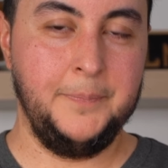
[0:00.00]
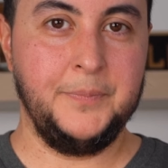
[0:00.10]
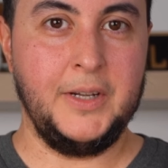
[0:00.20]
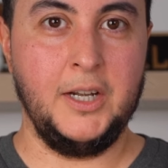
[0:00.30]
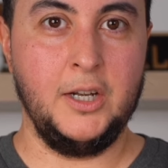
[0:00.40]

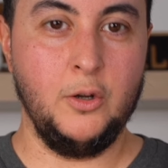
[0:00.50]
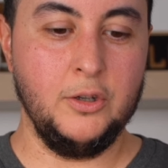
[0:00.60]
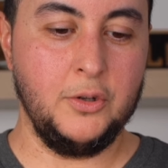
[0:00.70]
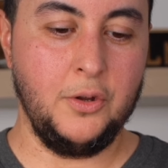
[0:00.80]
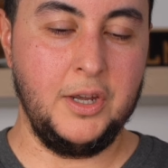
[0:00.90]
And it
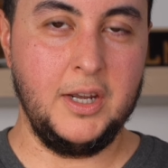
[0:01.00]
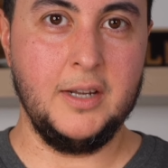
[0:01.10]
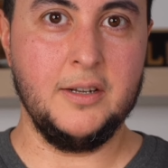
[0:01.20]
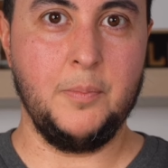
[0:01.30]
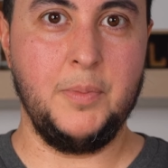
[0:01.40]
also
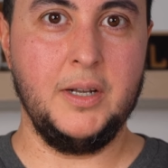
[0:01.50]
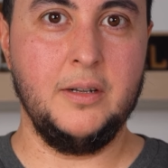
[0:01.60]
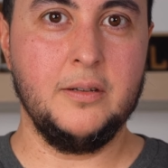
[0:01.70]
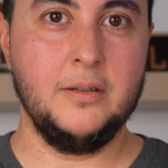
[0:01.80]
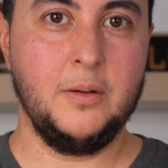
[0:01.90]
thickens a
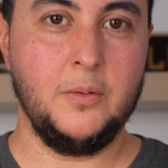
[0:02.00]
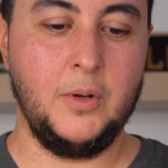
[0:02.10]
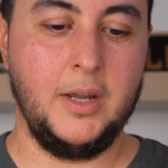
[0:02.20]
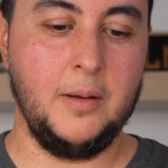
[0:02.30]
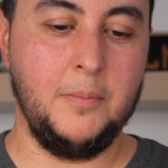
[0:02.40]
bit
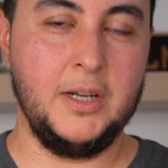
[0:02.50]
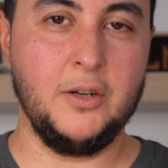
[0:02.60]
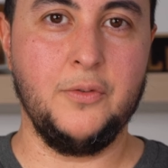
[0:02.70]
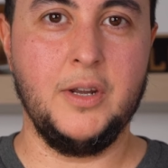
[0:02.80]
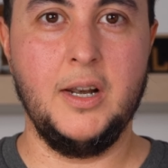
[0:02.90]
with the mix
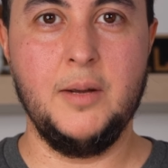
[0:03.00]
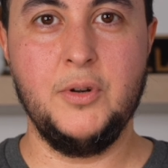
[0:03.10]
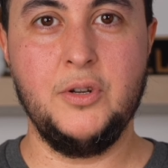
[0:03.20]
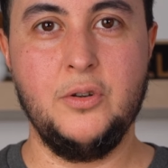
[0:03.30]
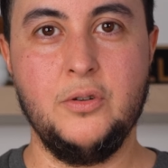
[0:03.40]
of the
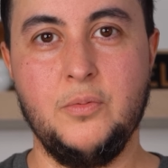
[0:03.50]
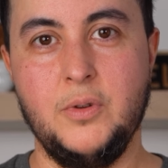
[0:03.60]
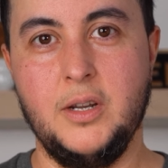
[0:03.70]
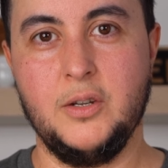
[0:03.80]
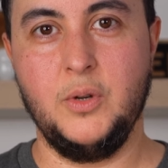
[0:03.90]
lemon juice
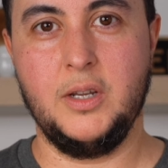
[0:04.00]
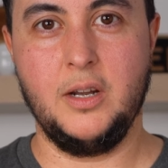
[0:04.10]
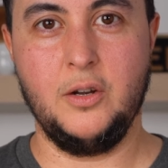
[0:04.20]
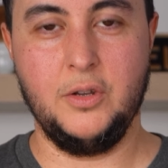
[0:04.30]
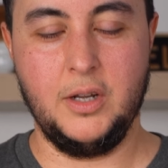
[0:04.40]
with the
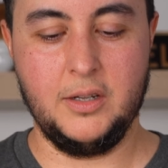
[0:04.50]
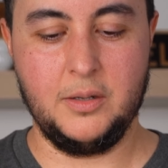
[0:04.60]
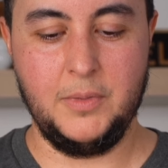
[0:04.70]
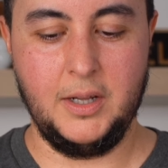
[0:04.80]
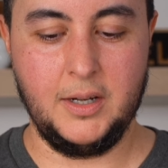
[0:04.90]
sweetened
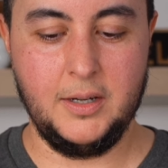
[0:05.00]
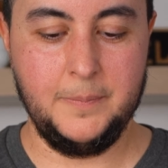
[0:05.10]
condensed milk.